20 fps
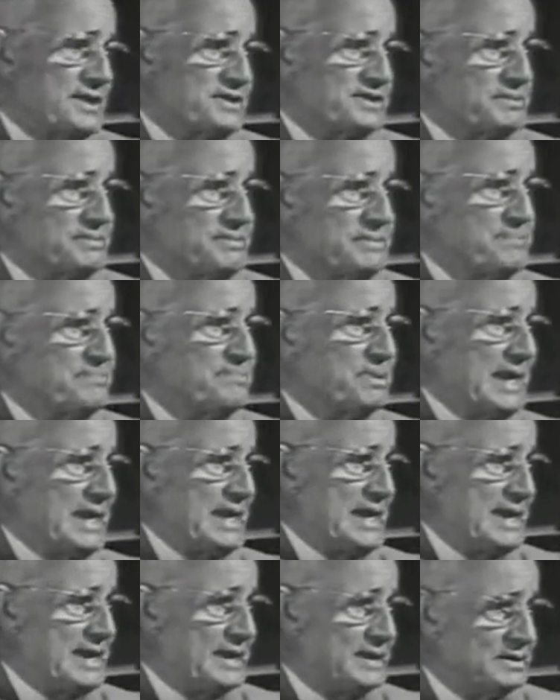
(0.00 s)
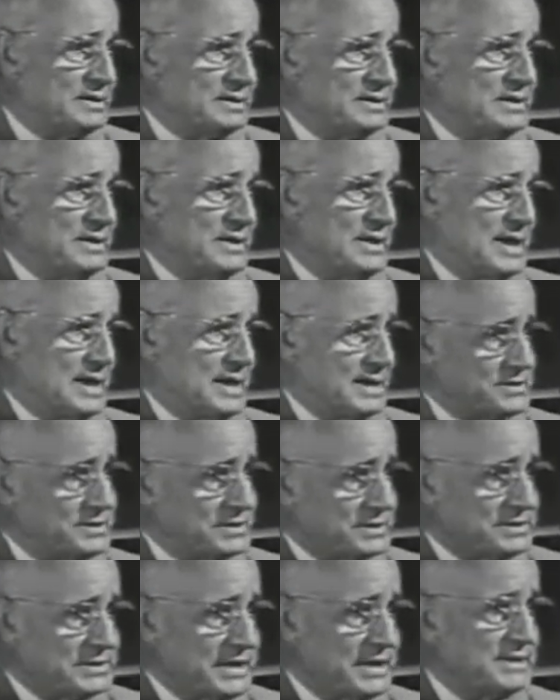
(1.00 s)
which has to be planned,
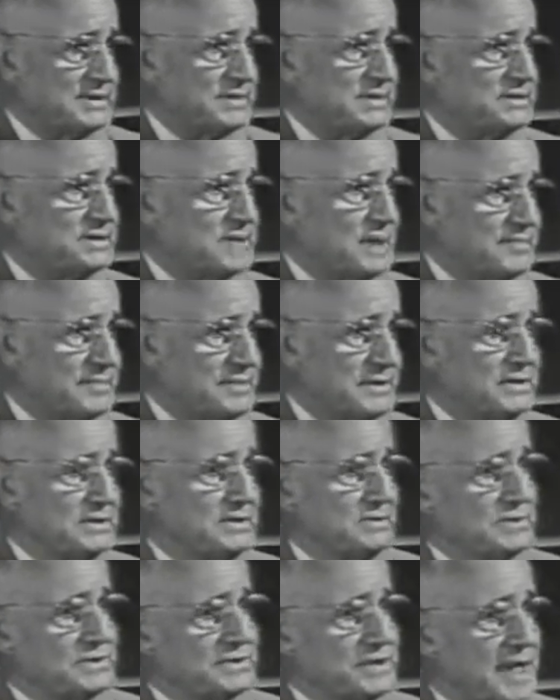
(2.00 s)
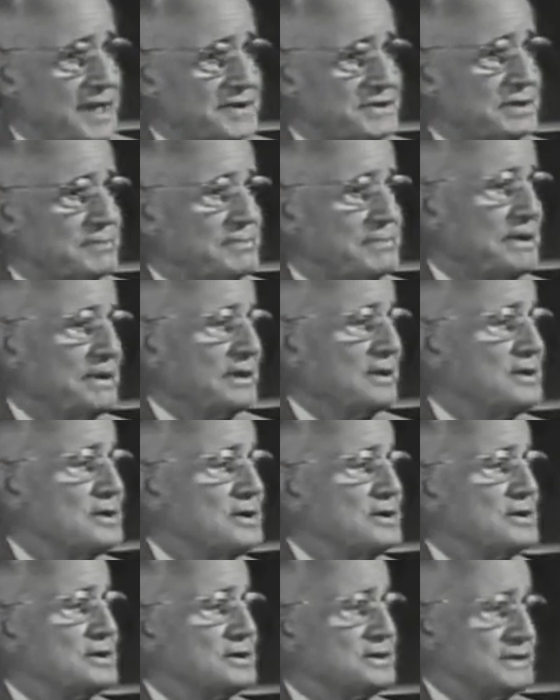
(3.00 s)
and success is something which has to
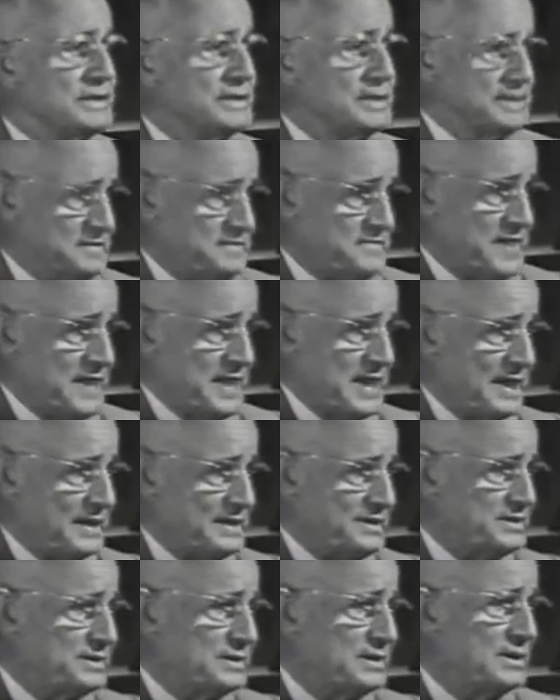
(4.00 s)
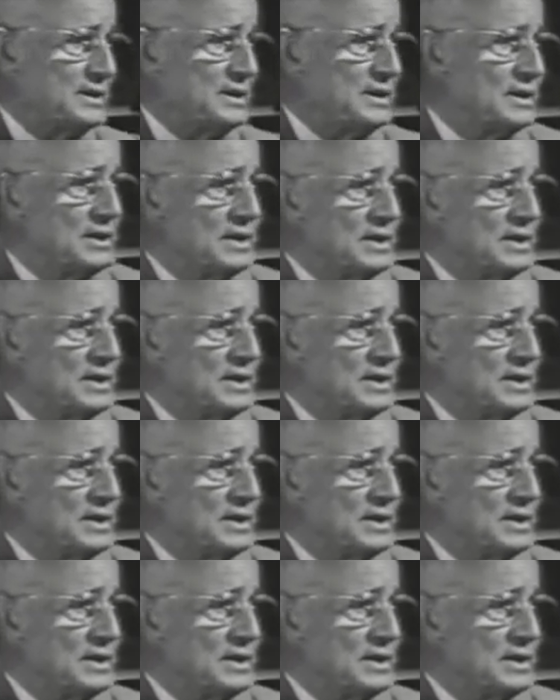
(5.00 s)
be earned in advance.